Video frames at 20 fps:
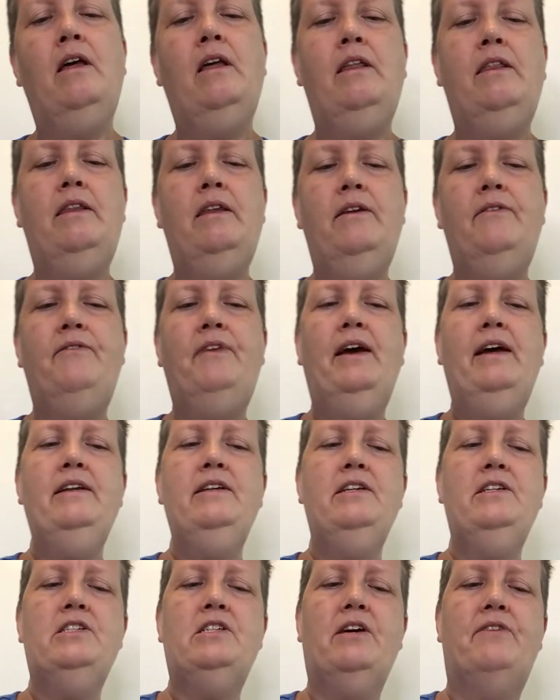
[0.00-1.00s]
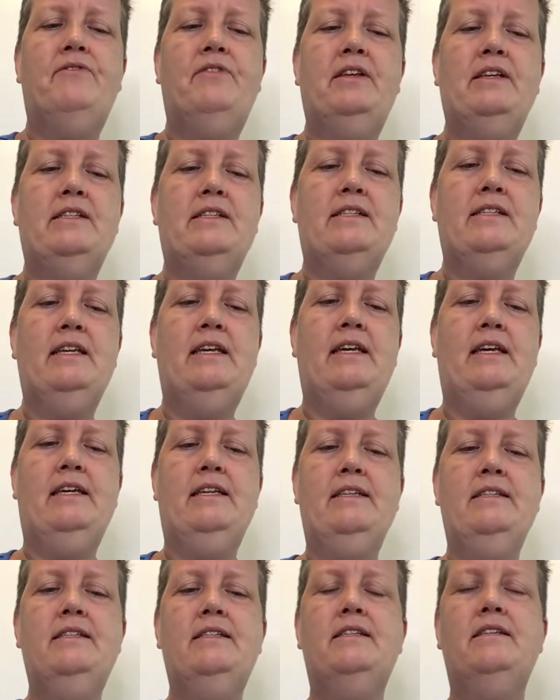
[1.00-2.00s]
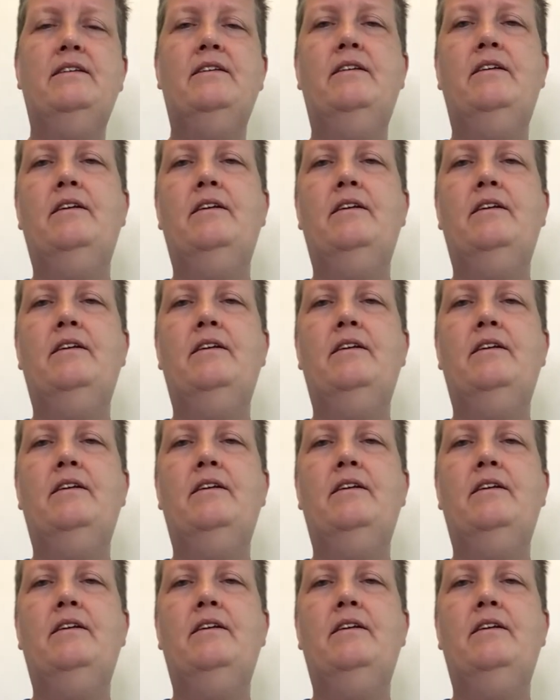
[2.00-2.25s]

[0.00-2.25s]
The advantage of this is,